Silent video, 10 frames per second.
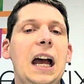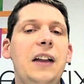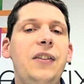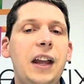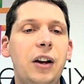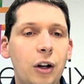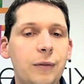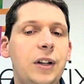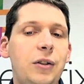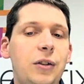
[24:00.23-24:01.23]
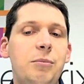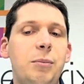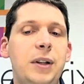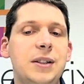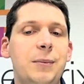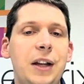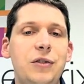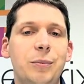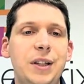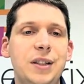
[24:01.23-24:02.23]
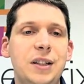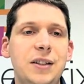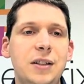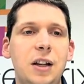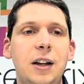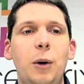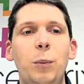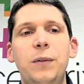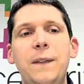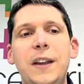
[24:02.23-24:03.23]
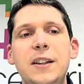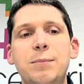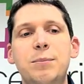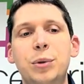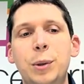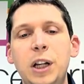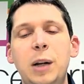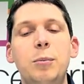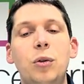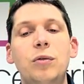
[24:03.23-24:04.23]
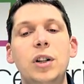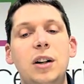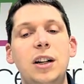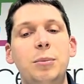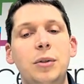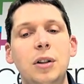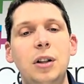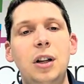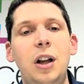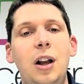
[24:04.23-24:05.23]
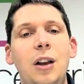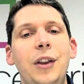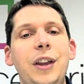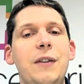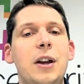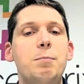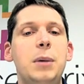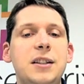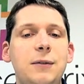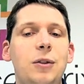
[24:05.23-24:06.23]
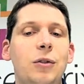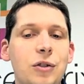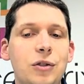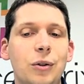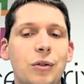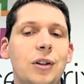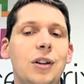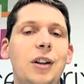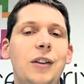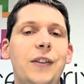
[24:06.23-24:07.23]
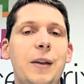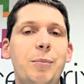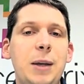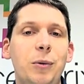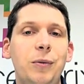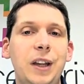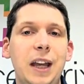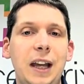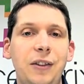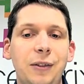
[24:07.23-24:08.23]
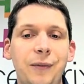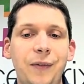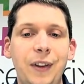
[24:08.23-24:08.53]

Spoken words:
and then hopefully you can implement some of that into your business. We found that's probably going to be more reliable than giving a massive long tutorial that then people forget.